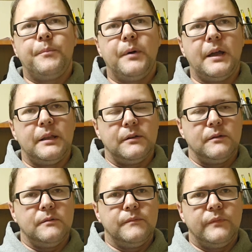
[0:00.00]
but
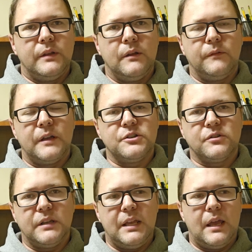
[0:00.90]
it'll
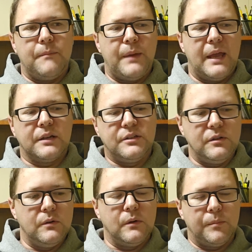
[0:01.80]
eventually get back
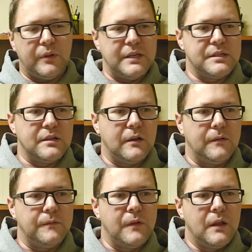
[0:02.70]
to a place
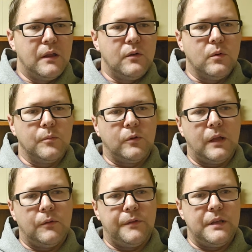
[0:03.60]
of normal,
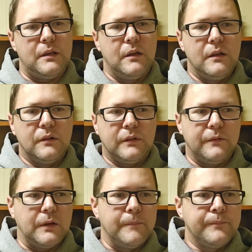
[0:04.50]
healthy
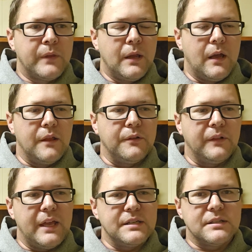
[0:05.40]
living. The
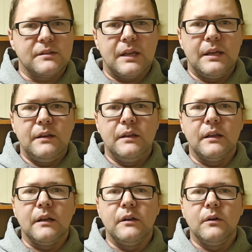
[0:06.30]
last slide,
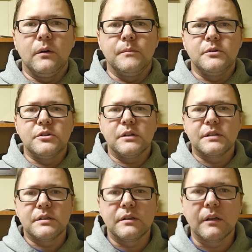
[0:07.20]
and I know
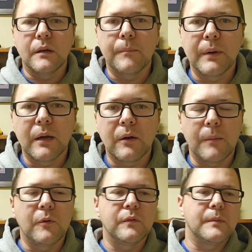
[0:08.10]

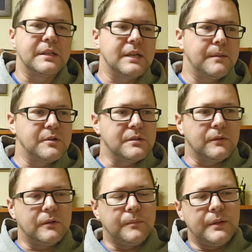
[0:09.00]
I'm over my time just a
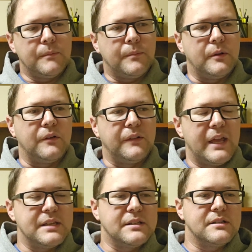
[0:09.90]
little bit, but the
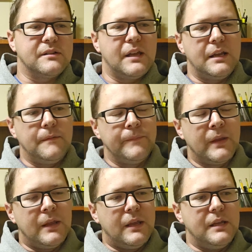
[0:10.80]
last slide
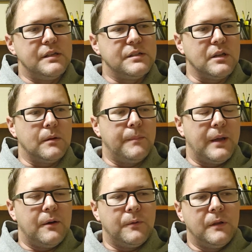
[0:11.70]
is
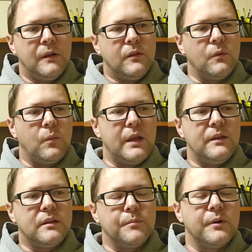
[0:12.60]
about the way
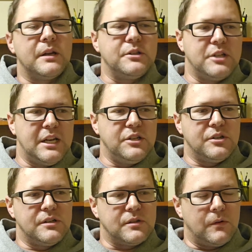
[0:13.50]
that the brain
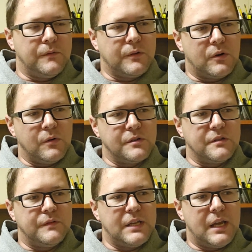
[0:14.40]
changes over the course
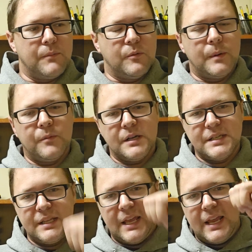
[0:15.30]
of time. Remember I
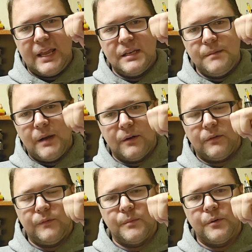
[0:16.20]
said that handy
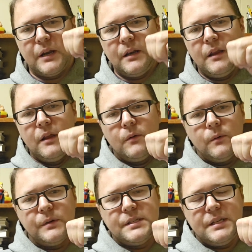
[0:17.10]
model of the brain?
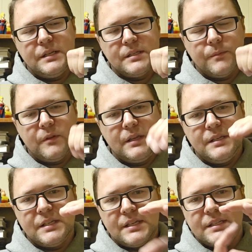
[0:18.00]
What we see in some of
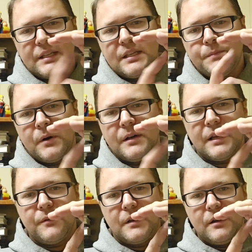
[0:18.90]
these is that this part
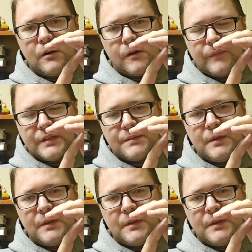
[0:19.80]
down here, this